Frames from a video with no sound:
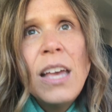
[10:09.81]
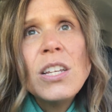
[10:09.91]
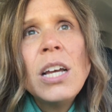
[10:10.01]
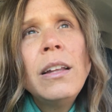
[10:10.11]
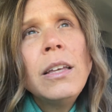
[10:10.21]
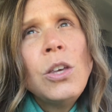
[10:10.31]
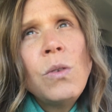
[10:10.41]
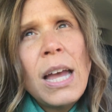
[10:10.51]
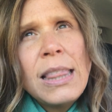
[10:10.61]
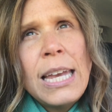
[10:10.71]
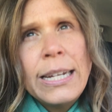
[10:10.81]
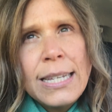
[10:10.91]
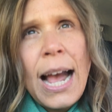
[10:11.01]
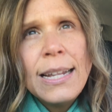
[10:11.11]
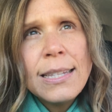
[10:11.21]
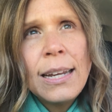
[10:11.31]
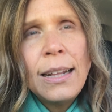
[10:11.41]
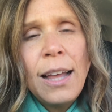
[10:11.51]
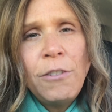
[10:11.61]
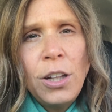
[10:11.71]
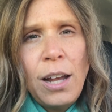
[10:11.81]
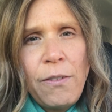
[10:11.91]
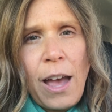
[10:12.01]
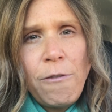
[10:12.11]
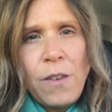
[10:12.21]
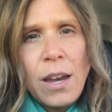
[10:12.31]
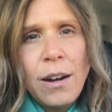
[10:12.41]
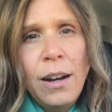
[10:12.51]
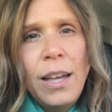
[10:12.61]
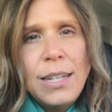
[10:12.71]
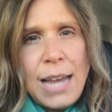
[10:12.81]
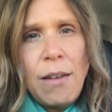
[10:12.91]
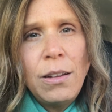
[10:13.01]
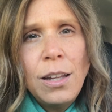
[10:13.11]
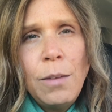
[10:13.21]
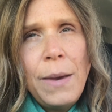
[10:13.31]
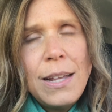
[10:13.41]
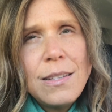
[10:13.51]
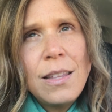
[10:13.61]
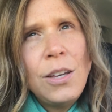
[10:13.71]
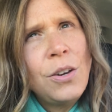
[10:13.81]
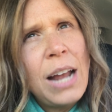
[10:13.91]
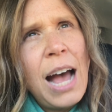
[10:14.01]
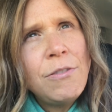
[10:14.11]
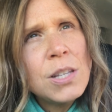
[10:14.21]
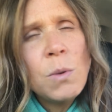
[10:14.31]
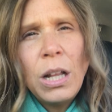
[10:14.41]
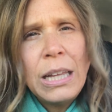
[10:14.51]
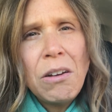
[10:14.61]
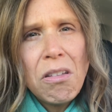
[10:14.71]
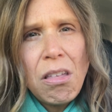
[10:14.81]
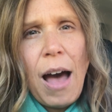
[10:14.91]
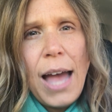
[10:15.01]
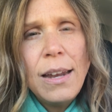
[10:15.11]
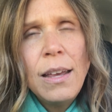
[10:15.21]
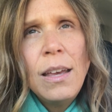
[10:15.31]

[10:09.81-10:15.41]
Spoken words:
till you get the intensity level of that fear down a little bit so that you can have some clear thought.